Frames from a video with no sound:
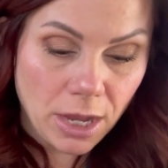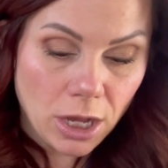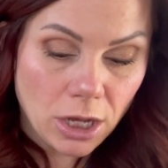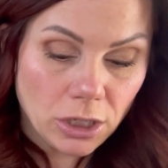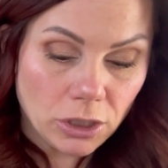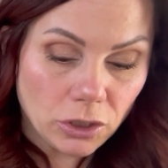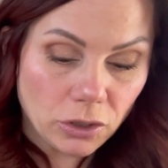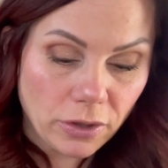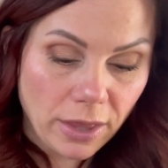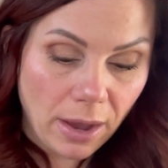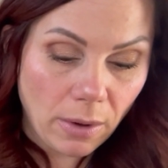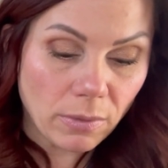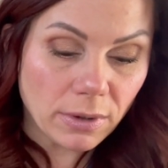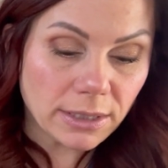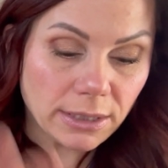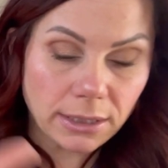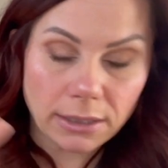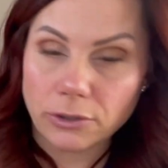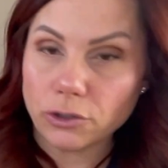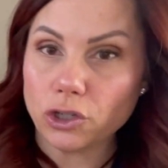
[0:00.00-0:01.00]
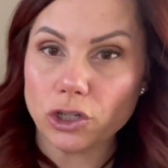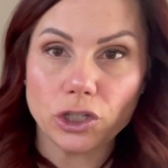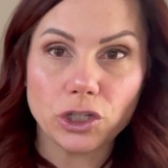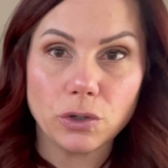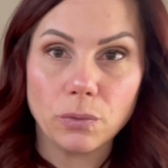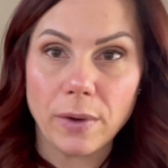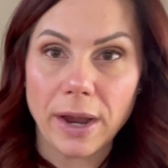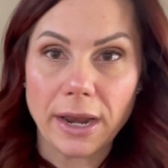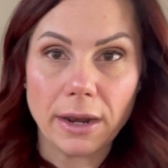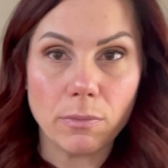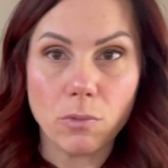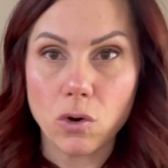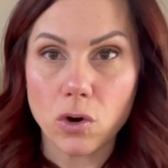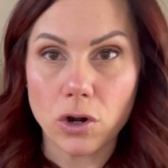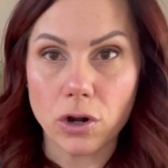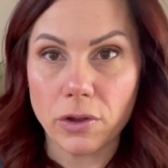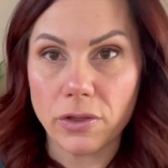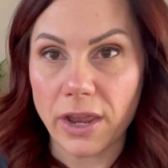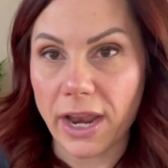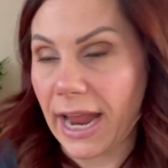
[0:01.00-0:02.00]
So that was just a random
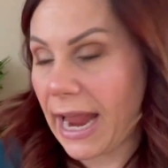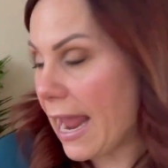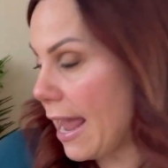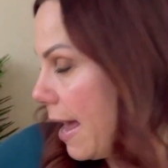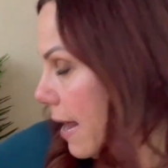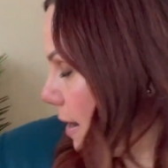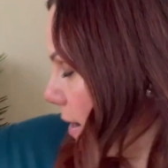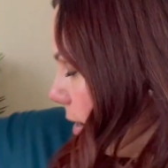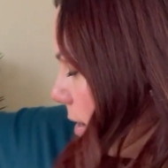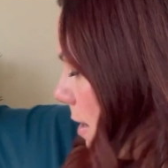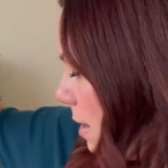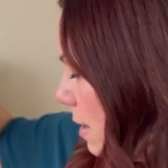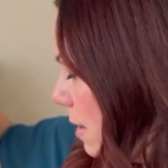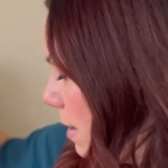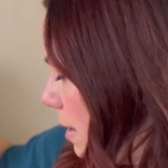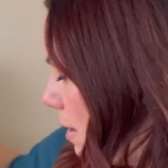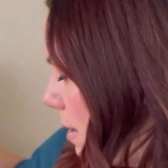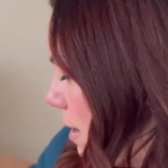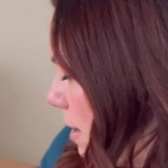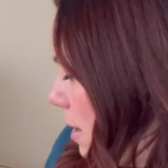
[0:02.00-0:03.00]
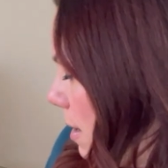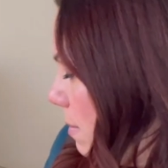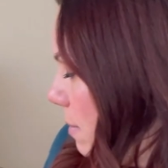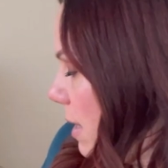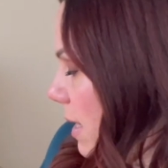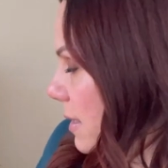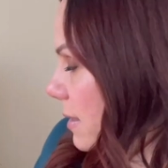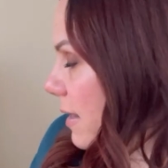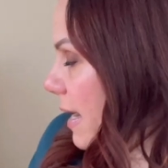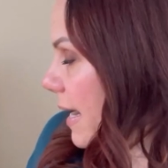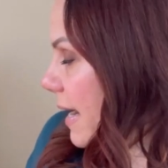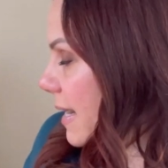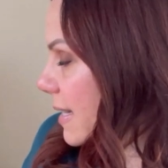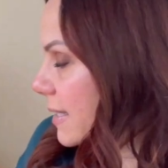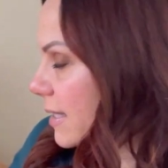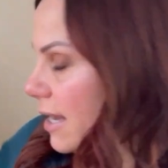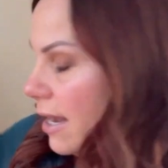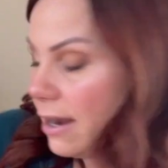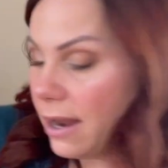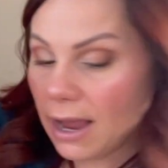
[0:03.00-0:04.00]
order that I added because like I
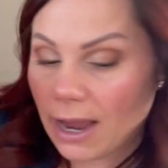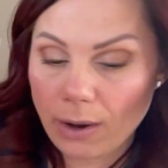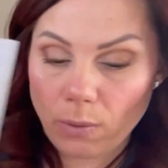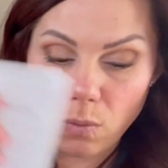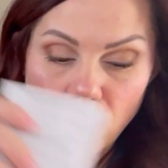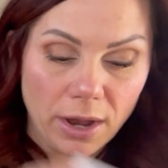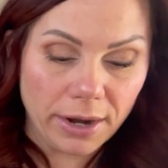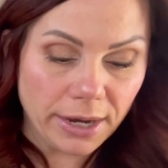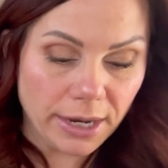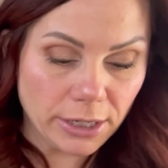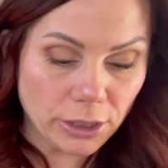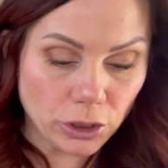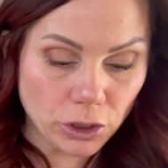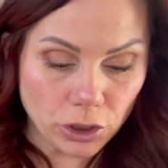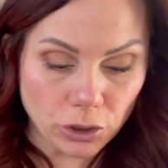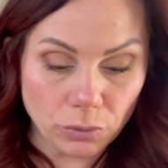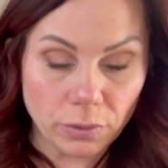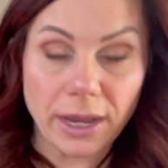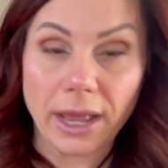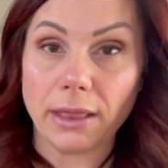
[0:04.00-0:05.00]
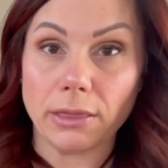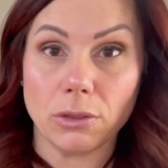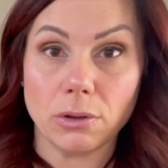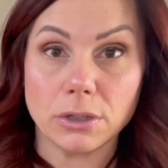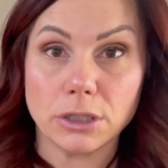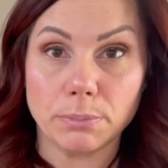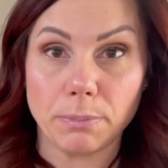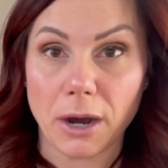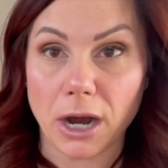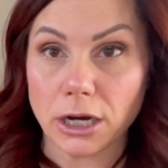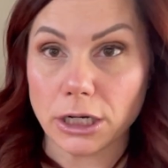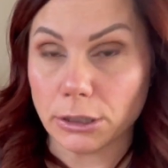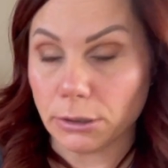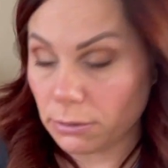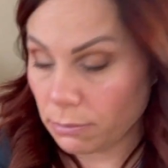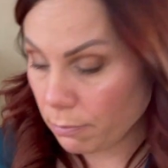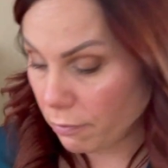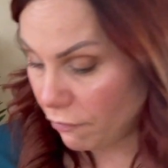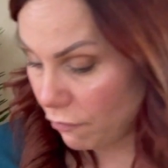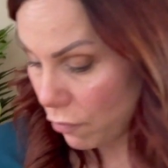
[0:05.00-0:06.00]
said, I wanted to get those bars
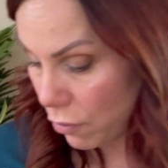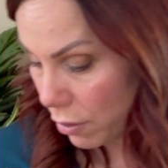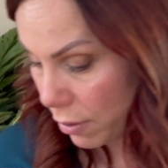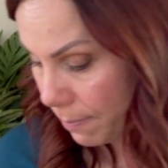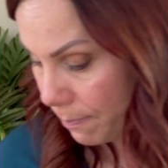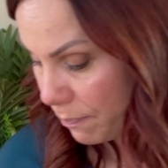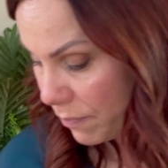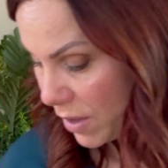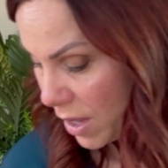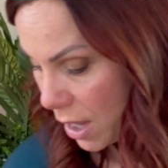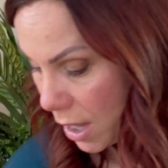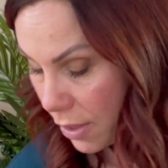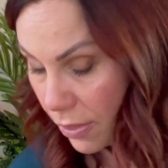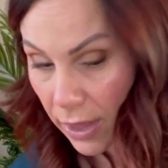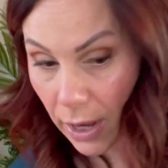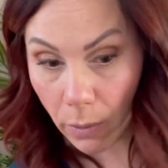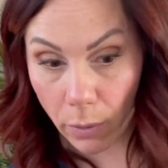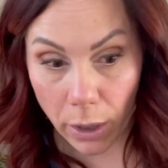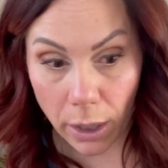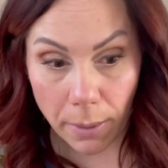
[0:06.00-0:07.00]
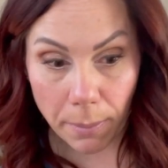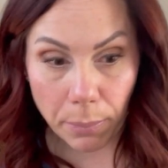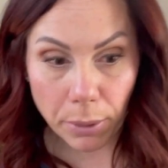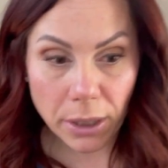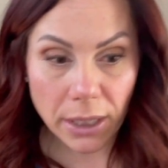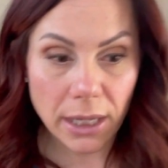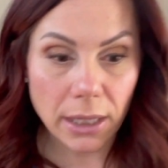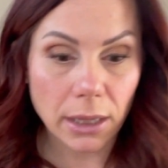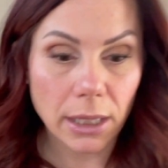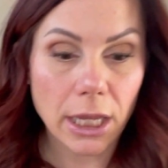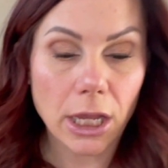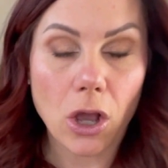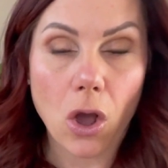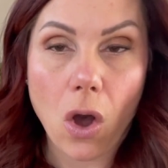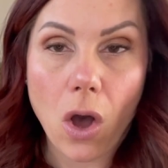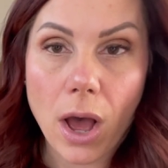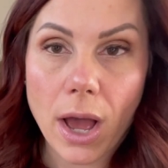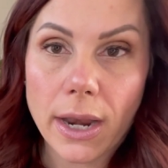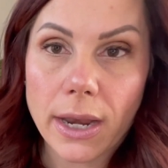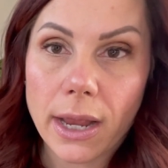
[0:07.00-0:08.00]
before they were completely
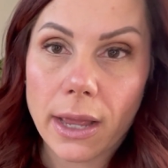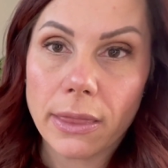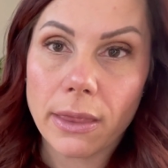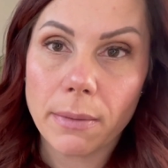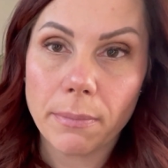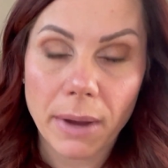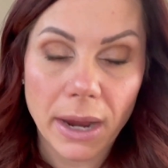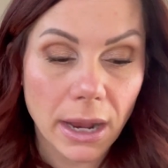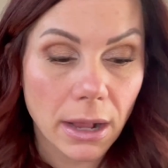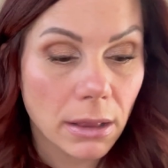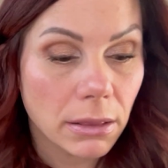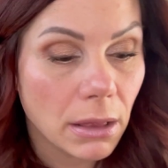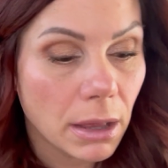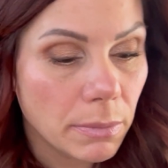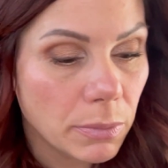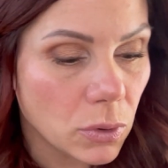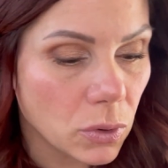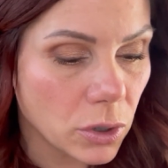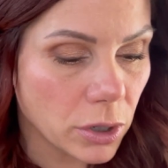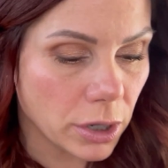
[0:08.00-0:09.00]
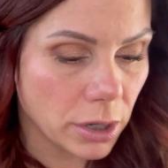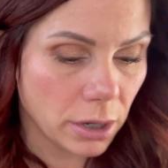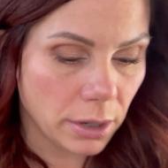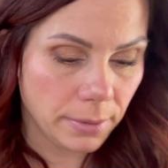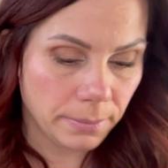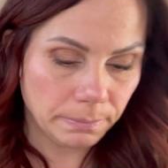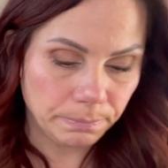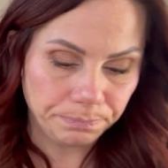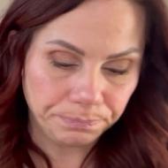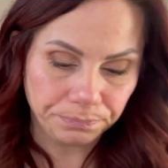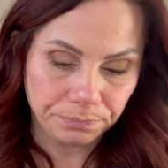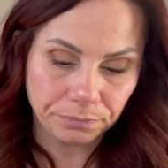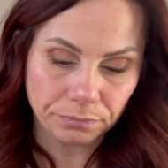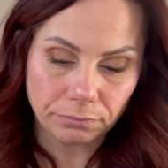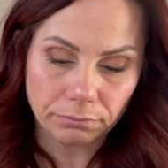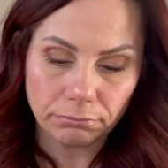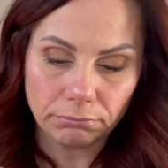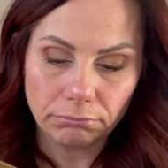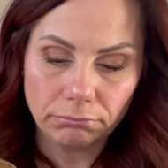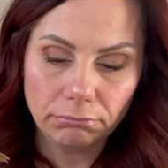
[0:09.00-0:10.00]
gone. And then my club order,
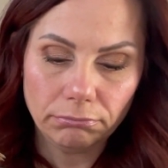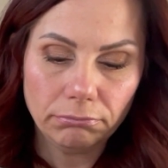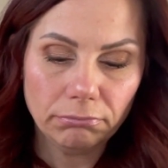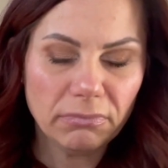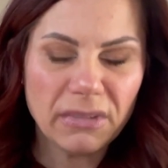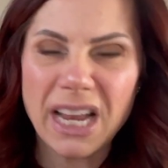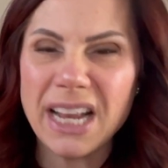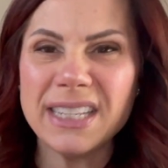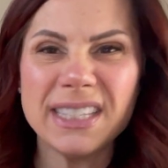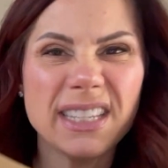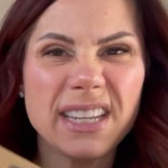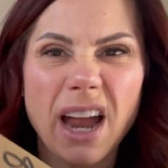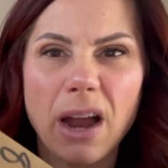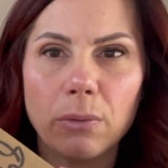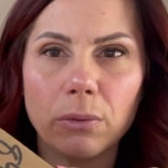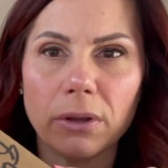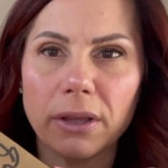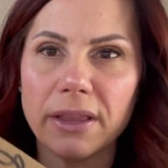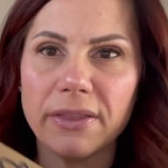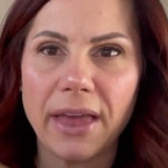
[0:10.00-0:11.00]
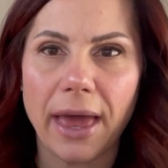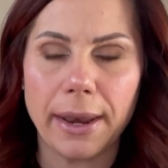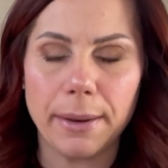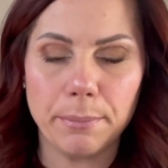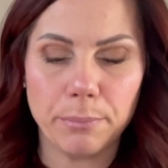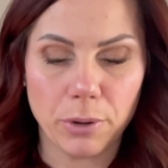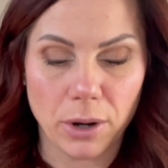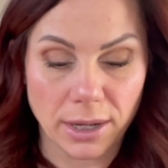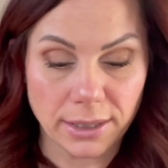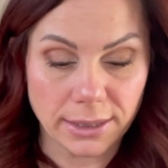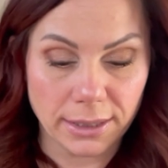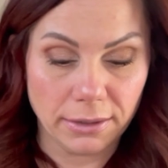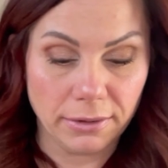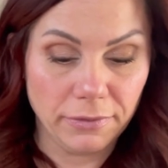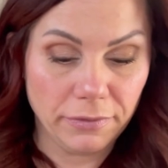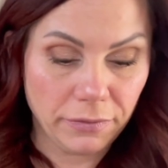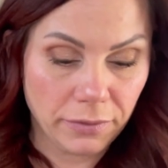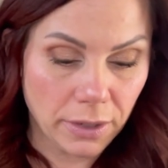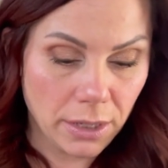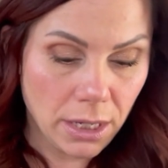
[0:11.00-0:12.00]
it's not really that
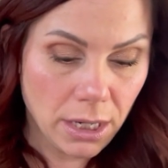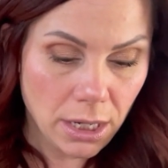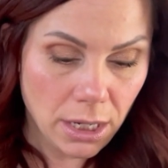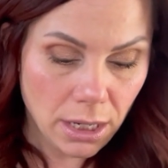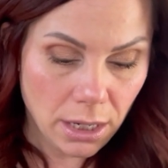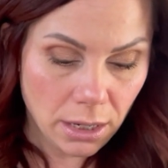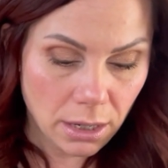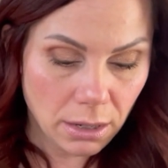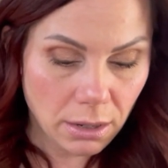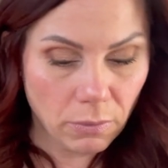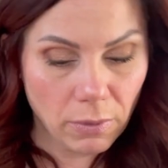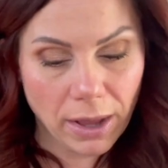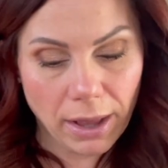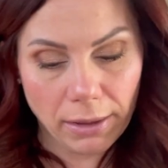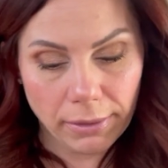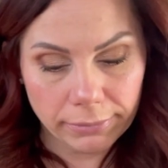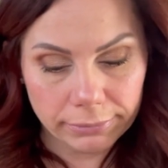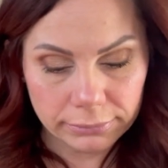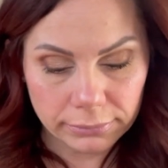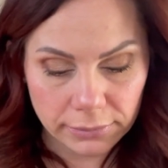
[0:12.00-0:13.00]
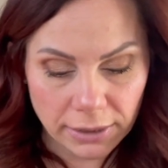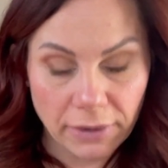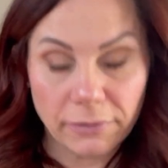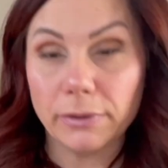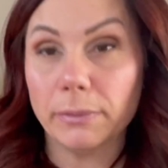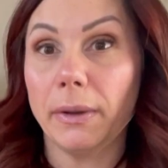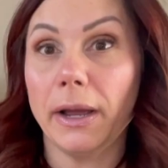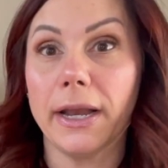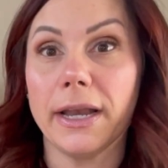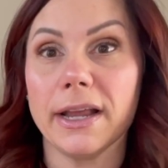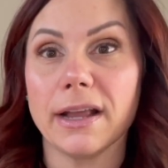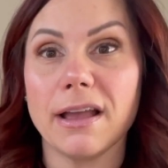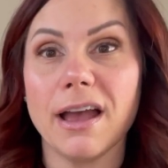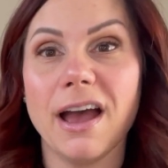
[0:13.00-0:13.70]
impressive. Well, never mind. It,